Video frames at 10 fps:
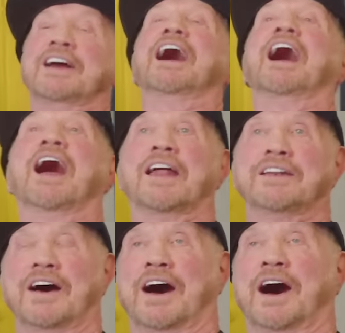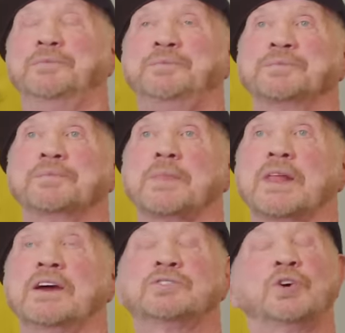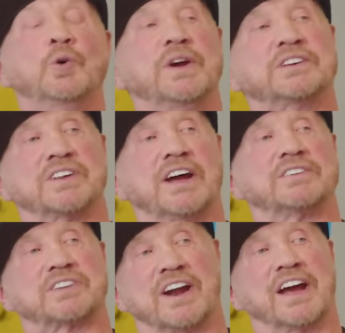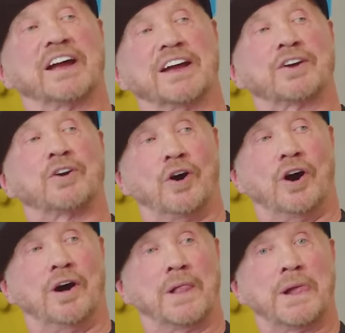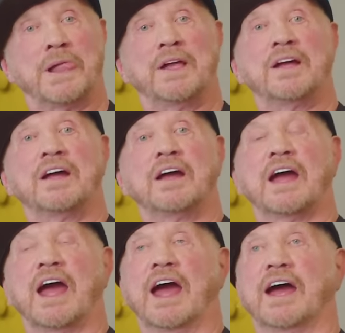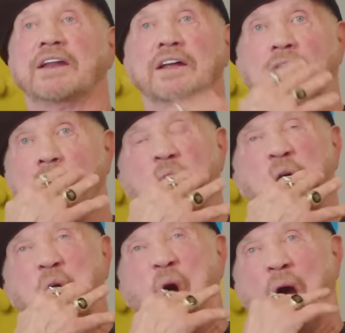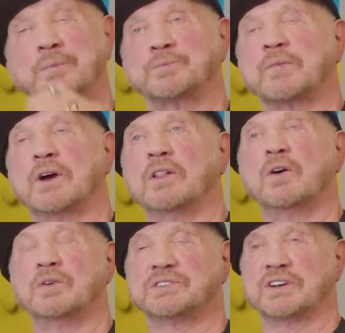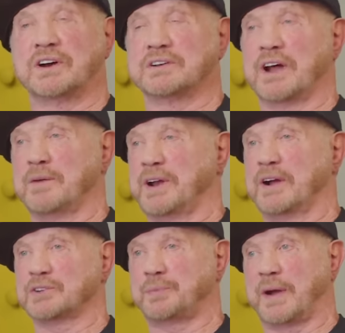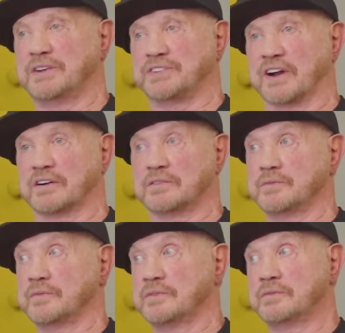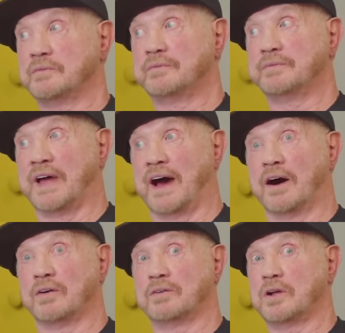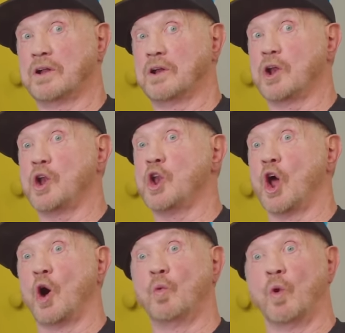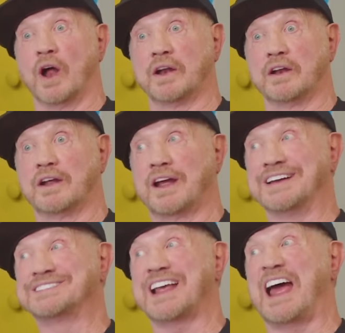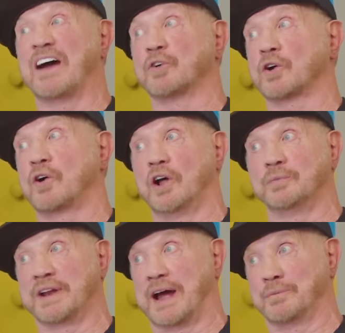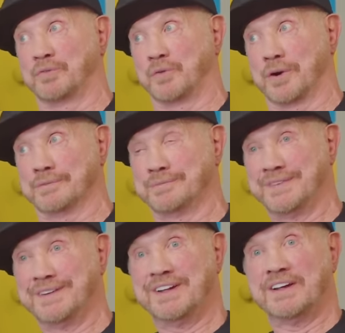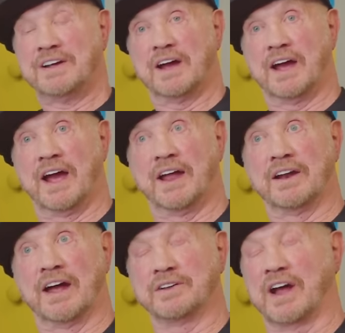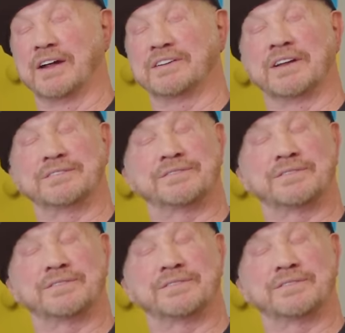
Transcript: And um, wow. two weeks later, Scotty, I get a call. And uh, hello, is uh, Diamond Dallas Page here? Now, wow. No one has ever called me that before. And I, I it,